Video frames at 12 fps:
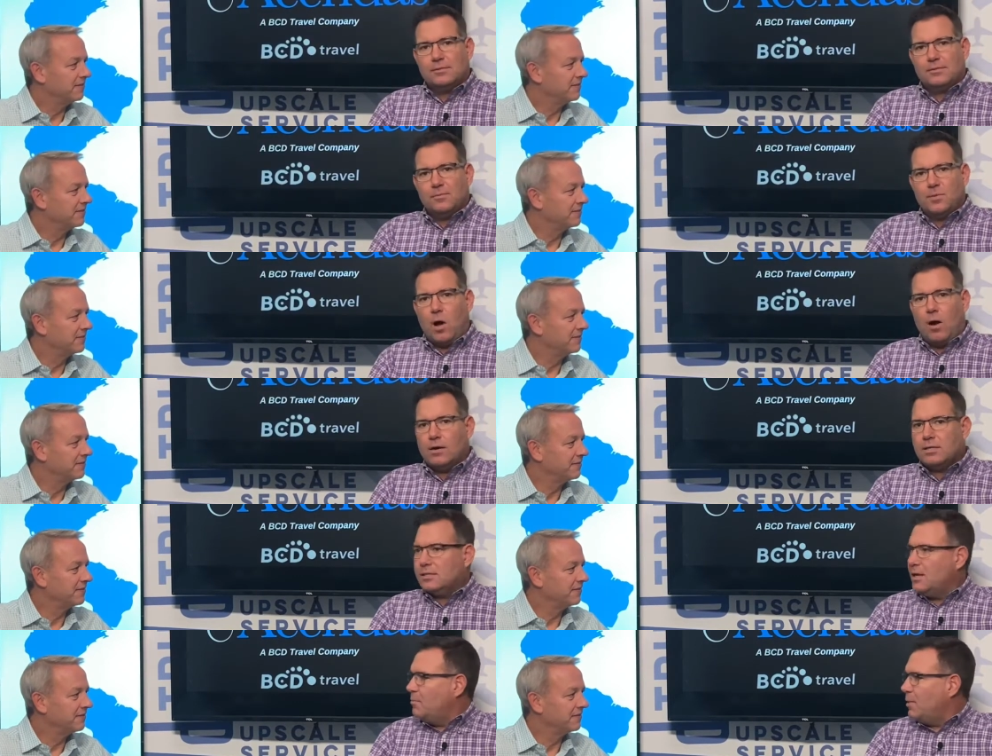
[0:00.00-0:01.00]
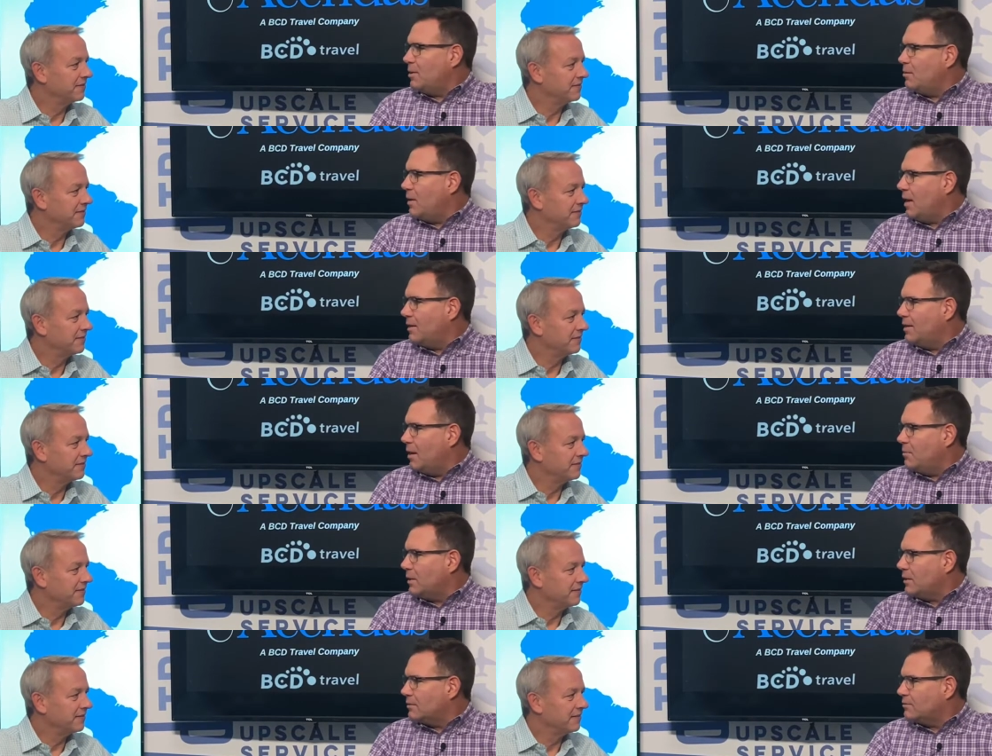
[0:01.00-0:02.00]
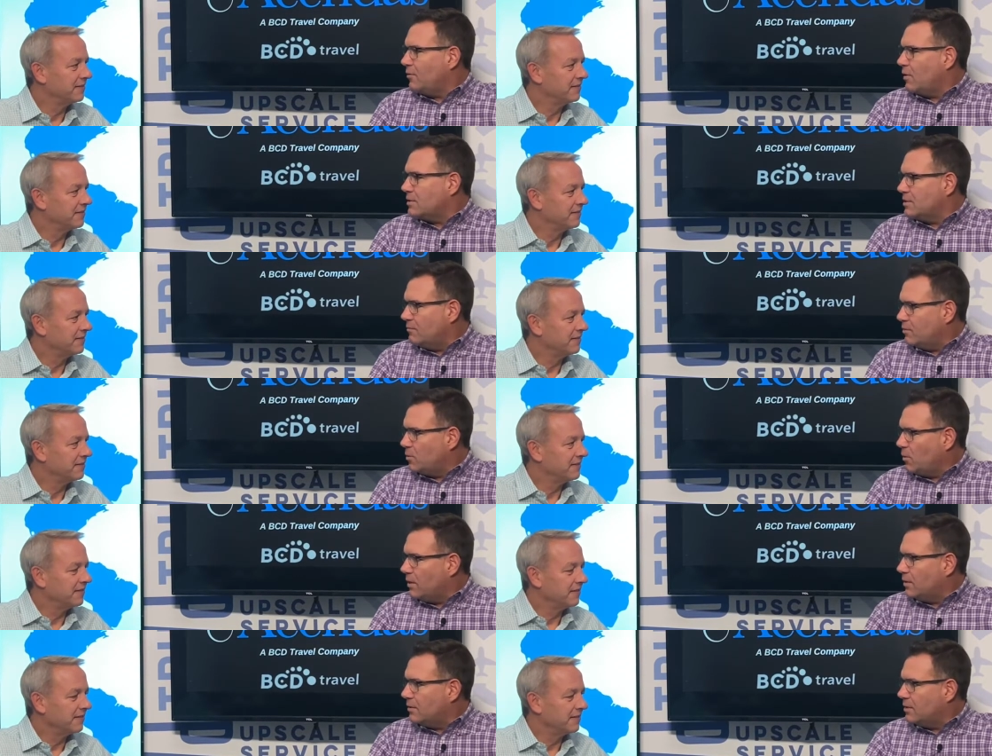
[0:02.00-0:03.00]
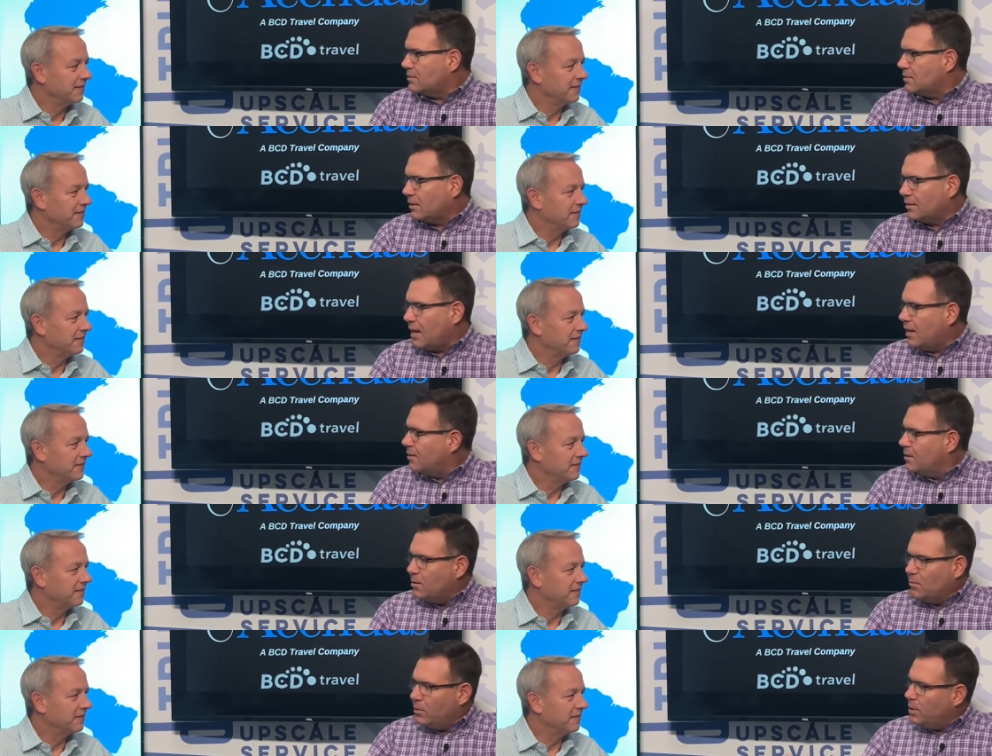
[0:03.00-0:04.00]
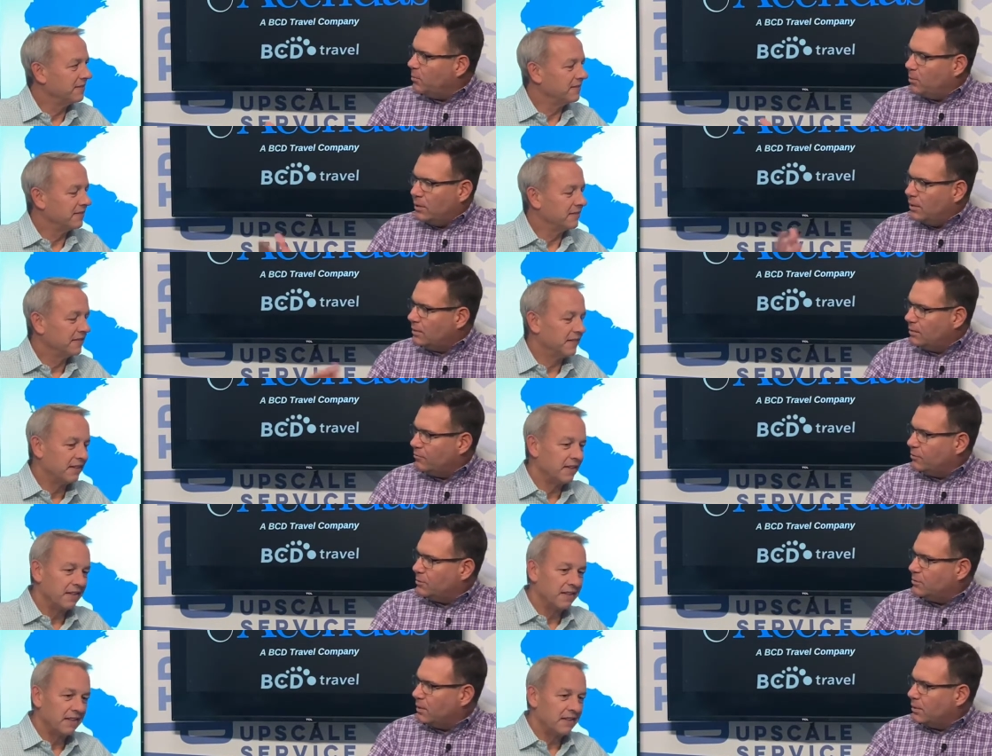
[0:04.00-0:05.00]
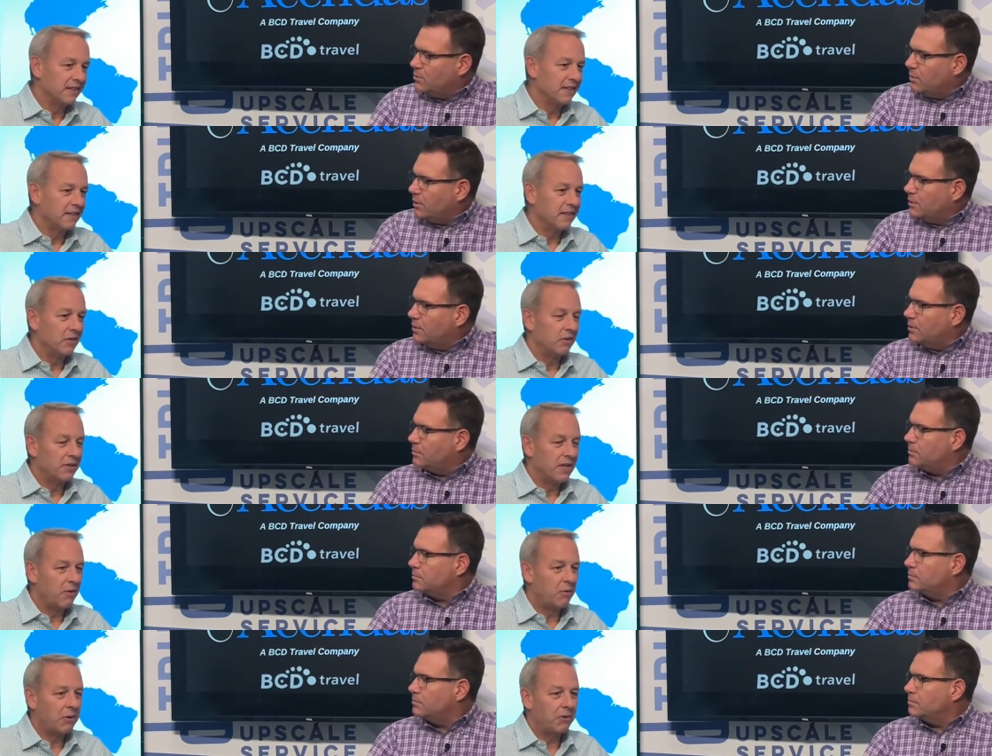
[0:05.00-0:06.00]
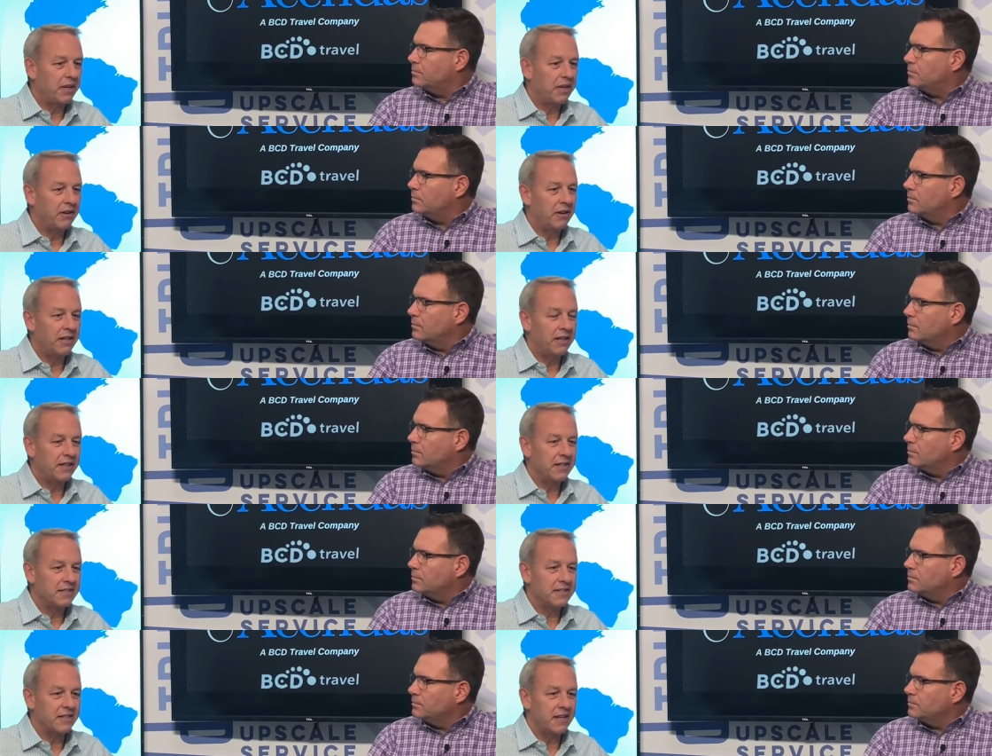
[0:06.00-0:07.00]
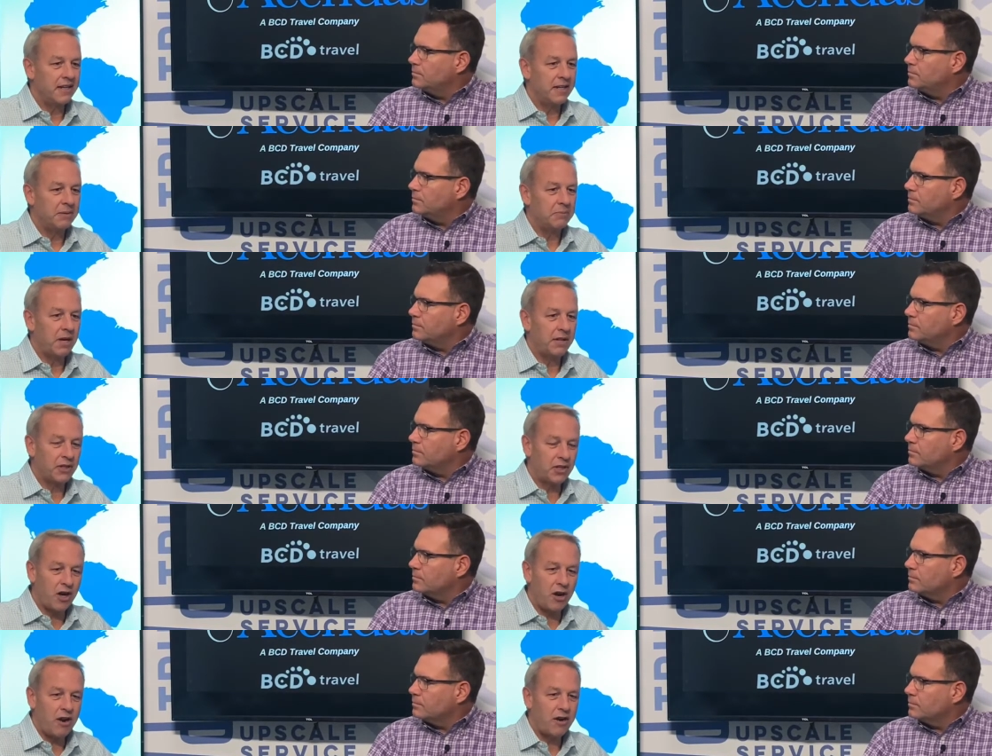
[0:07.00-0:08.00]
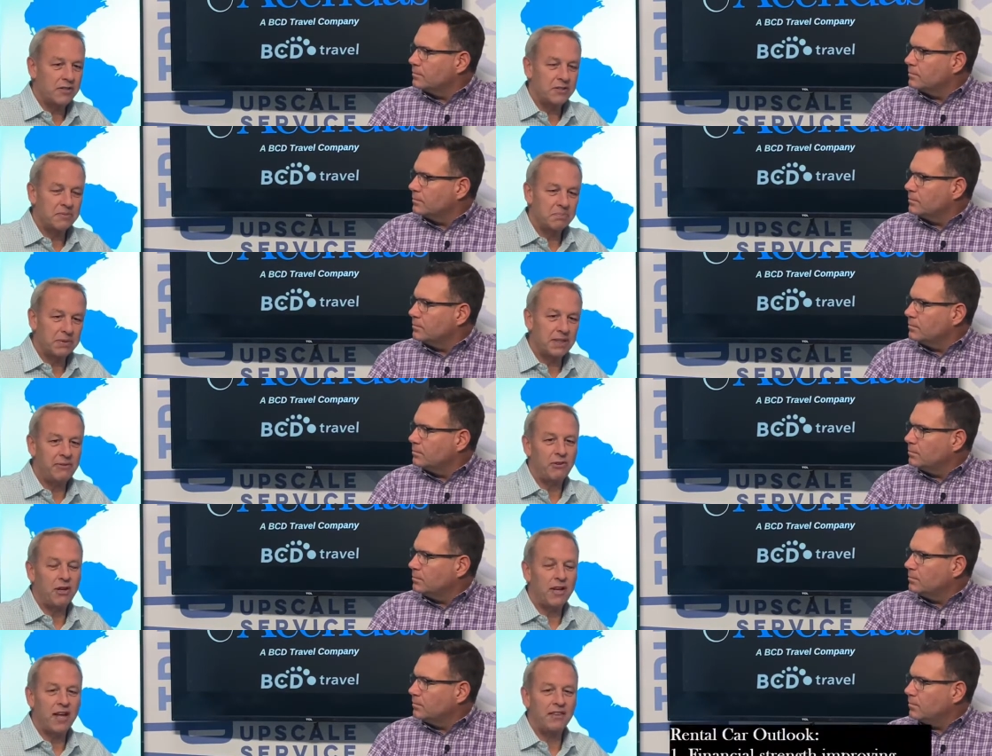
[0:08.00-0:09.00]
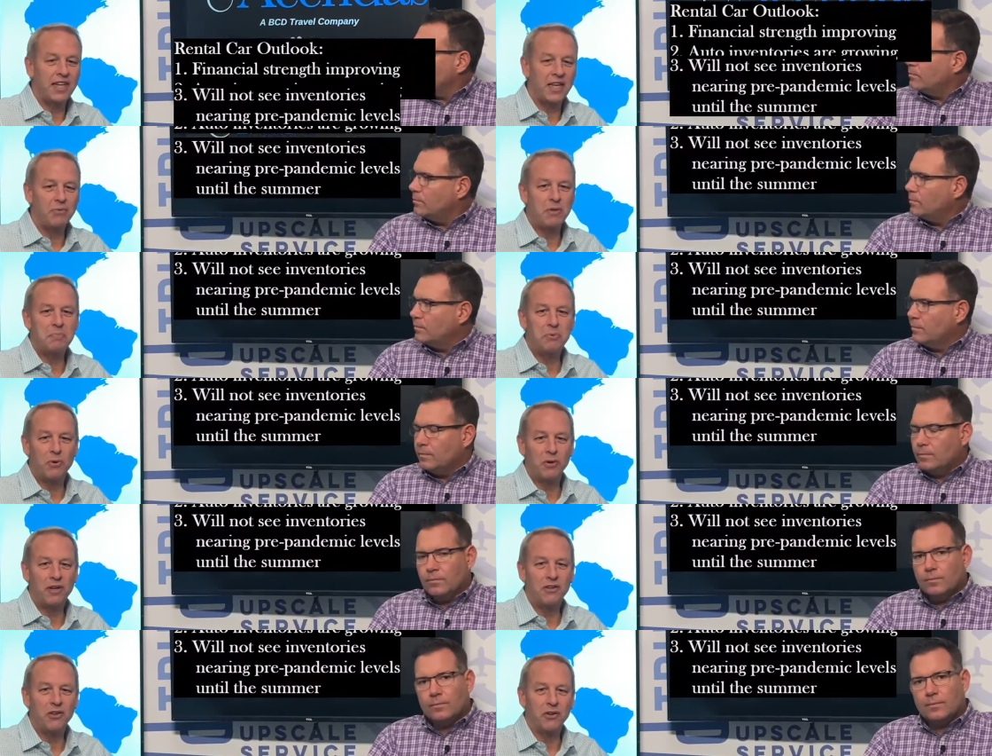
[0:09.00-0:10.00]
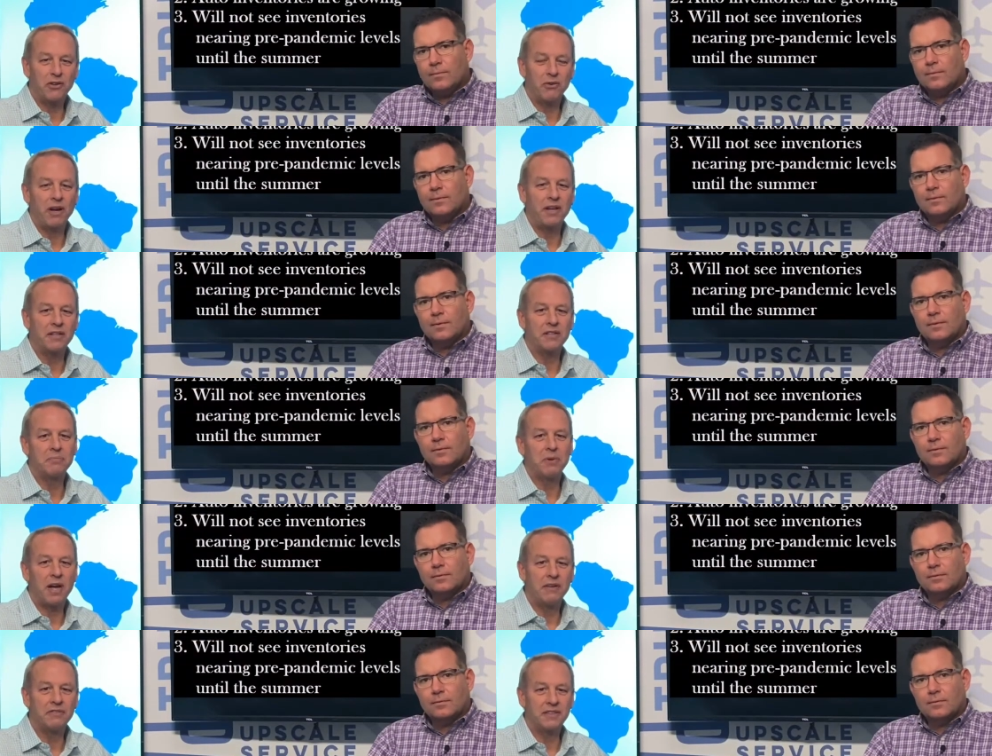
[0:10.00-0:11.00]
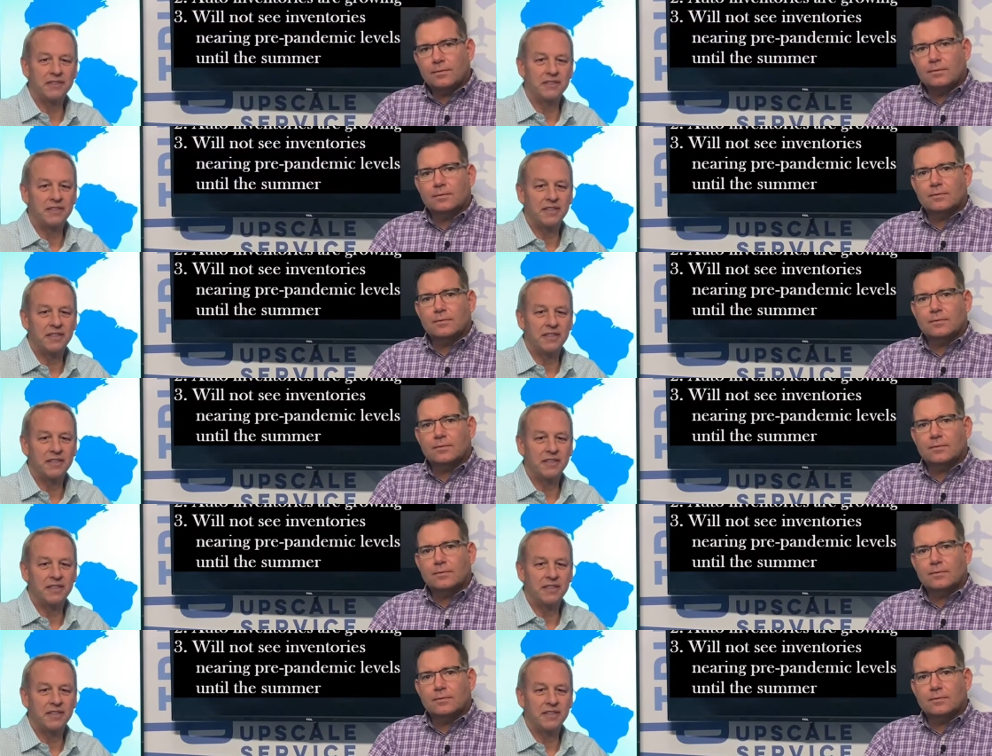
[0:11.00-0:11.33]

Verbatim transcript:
Speaker 1: some of the hardest hit by the pandemic as far as inventory and things like that. What are you predicting for 2022?
Speaker 2: Yeah, what we're hearing is on the cars, believe it or not, they reported their greatest profits